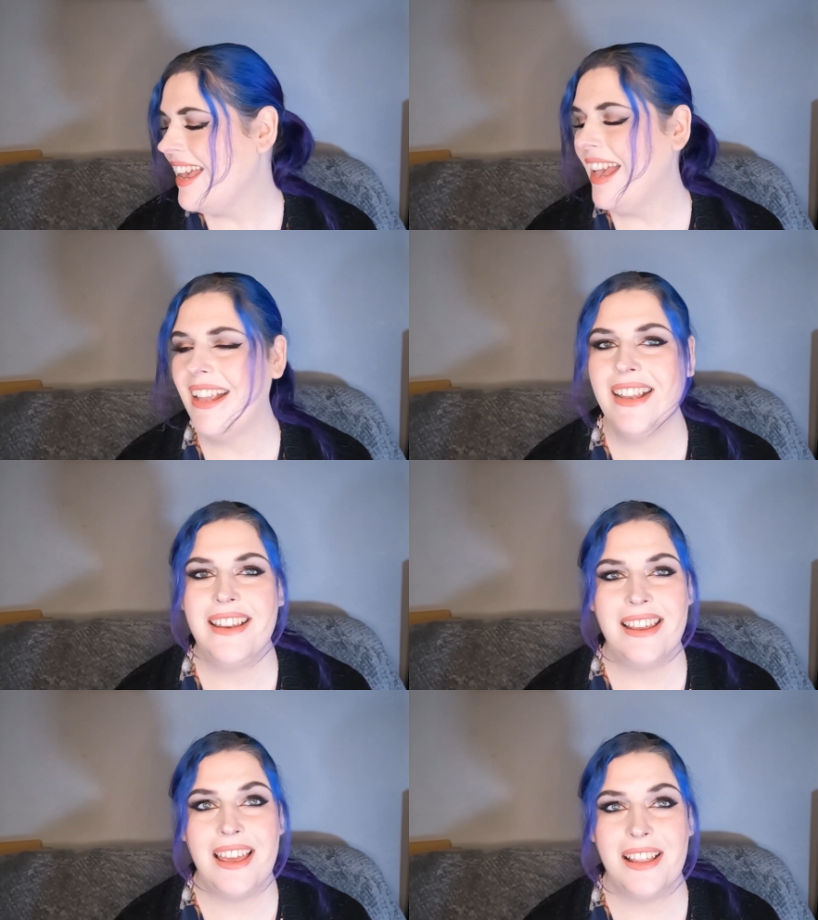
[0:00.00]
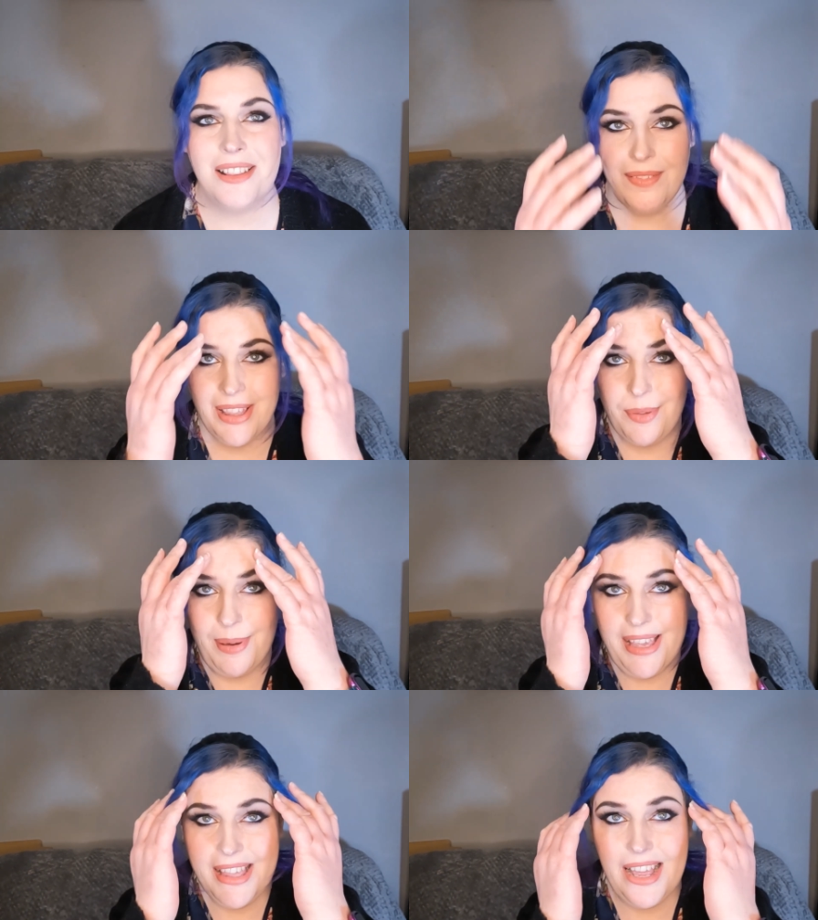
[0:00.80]
and uh, there were
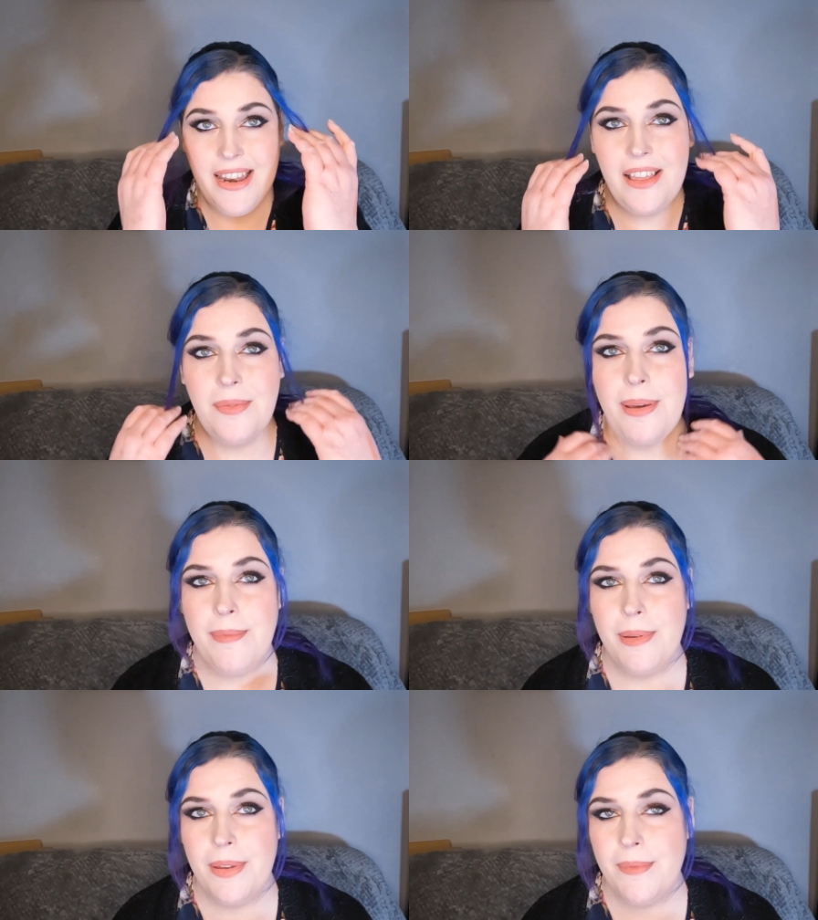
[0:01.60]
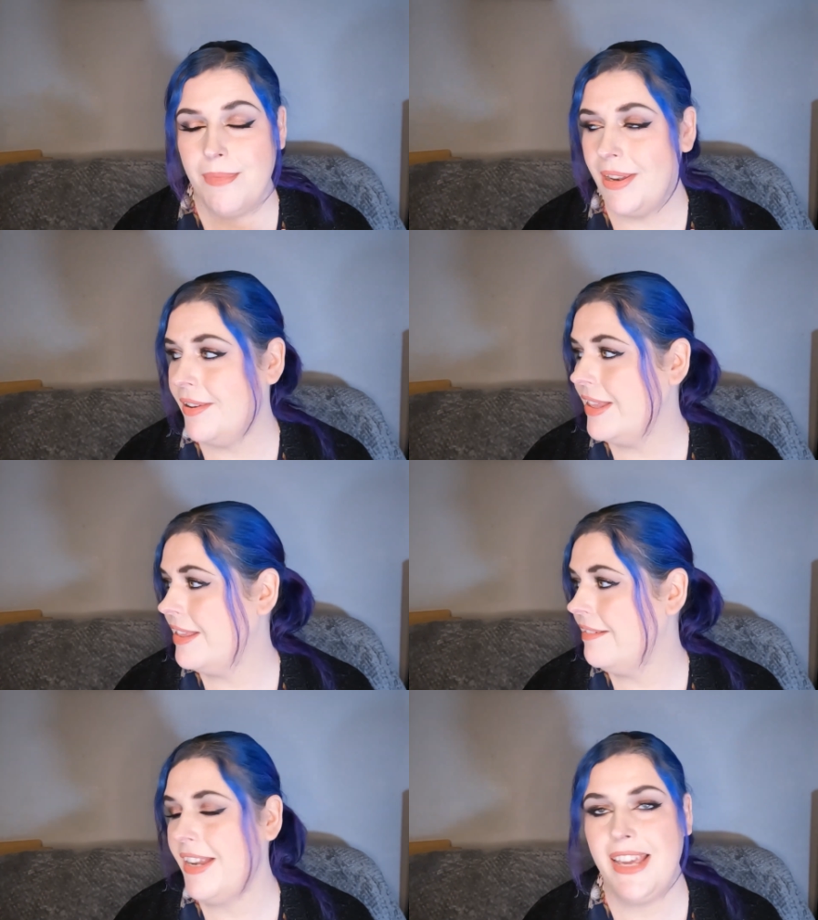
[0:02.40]
sweets sent as well, but my
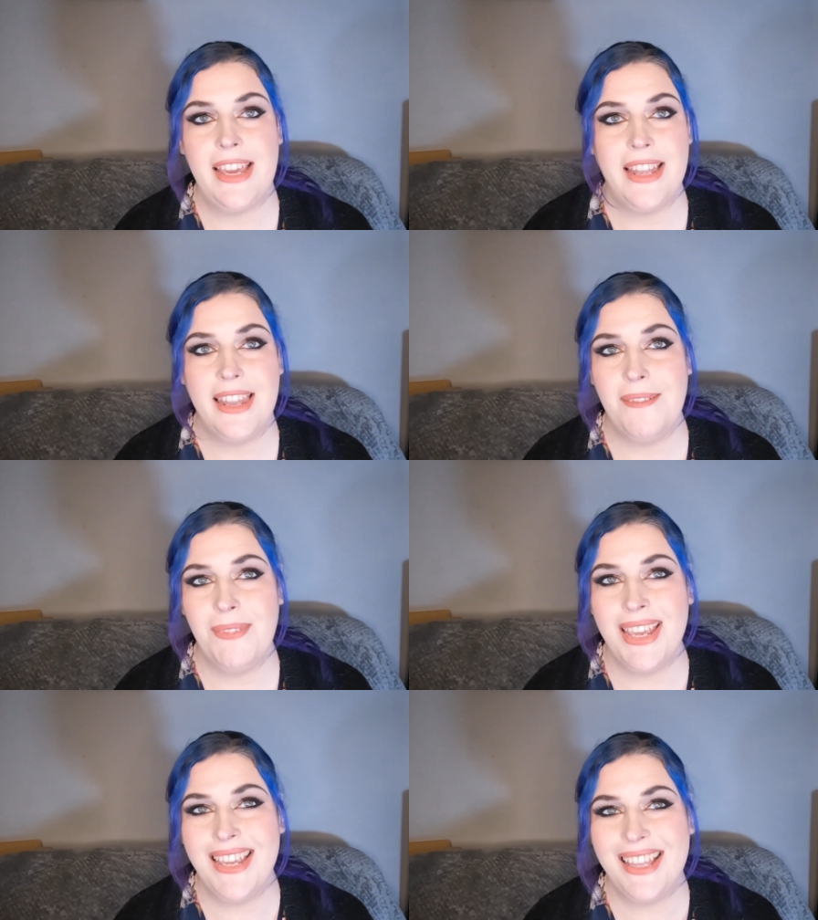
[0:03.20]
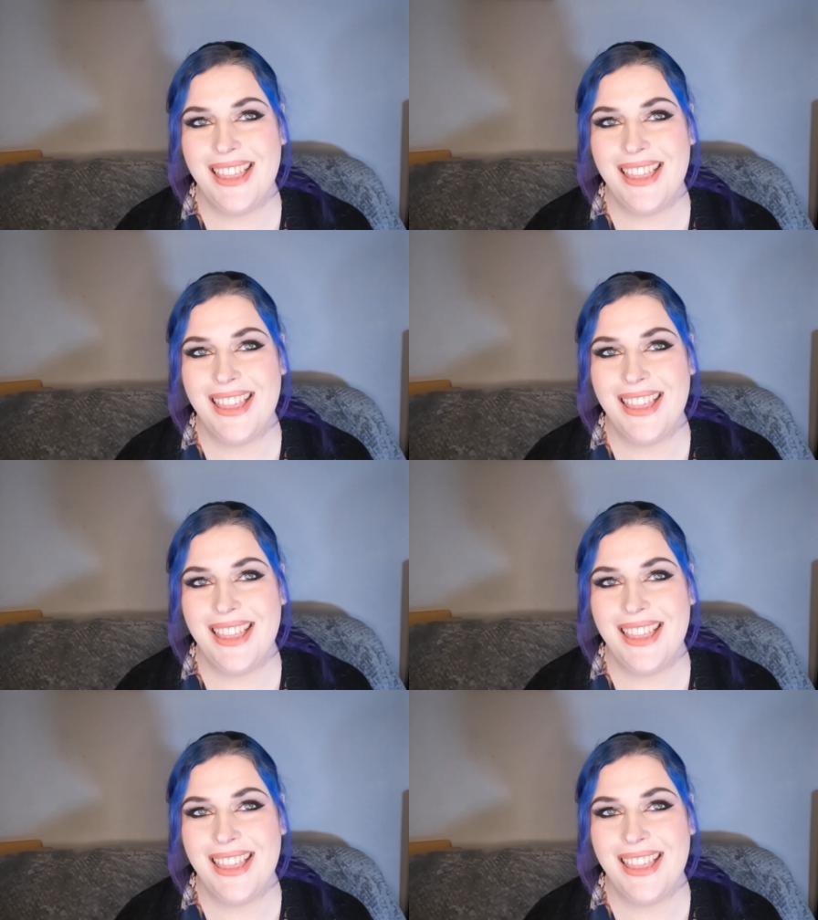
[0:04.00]
daughter's already eaten them.